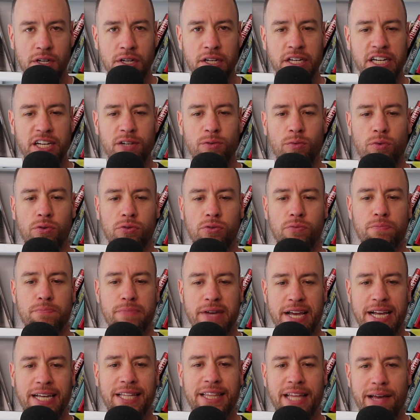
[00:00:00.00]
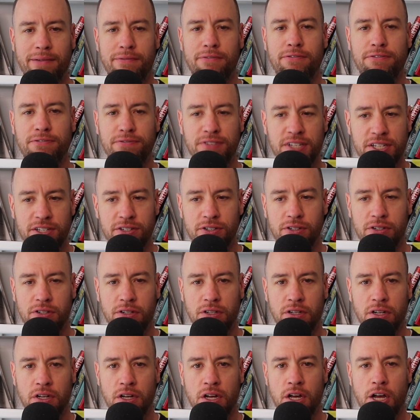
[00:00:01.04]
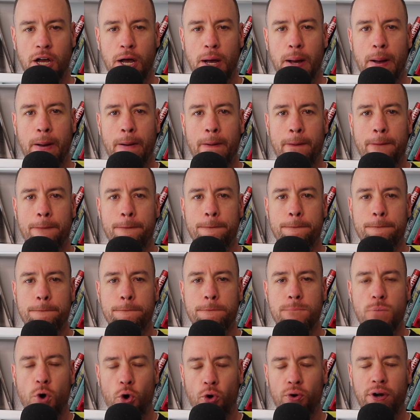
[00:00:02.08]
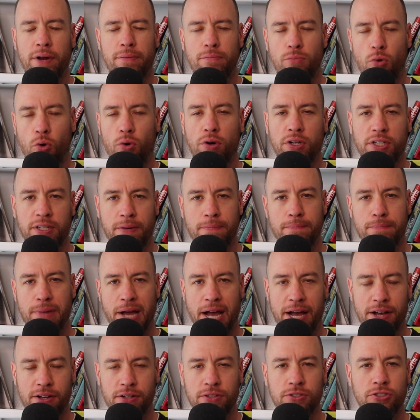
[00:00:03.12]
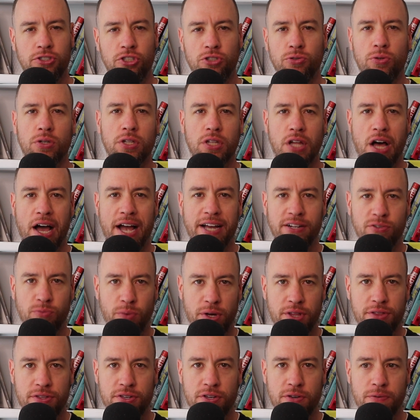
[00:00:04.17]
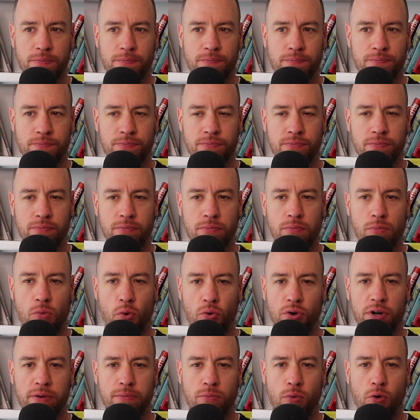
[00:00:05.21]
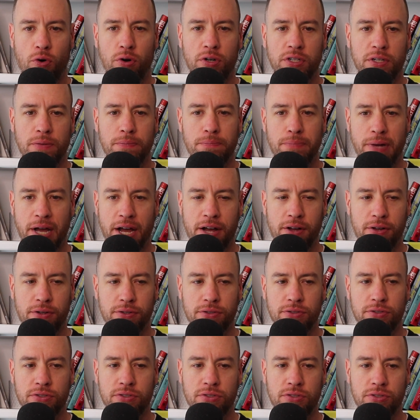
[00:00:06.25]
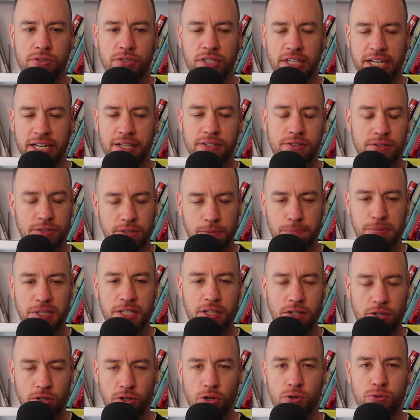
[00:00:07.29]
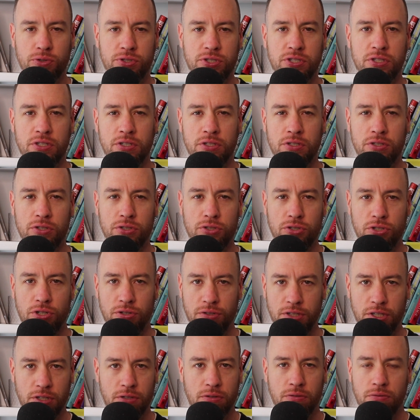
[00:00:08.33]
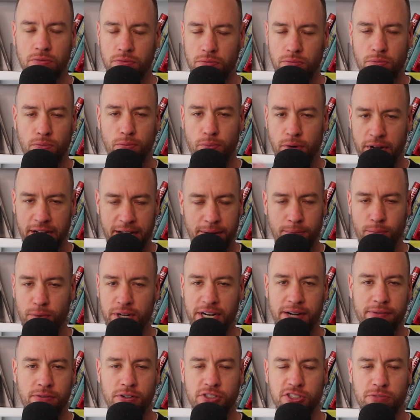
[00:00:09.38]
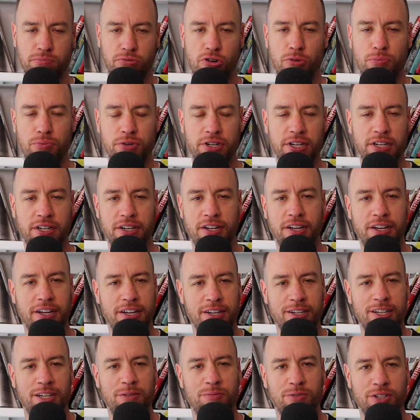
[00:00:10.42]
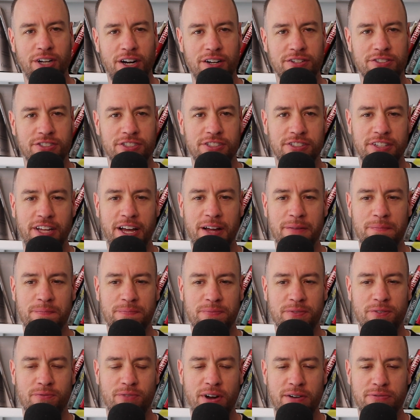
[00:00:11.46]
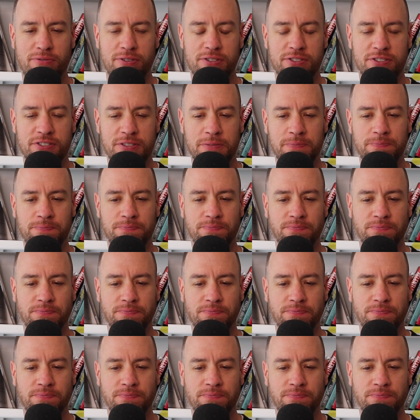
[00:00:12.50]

It will make them feel more and more compelled to align with you, more and more compelled to, again, to be close to you. Again, whatever is appropriate in regards to that reference.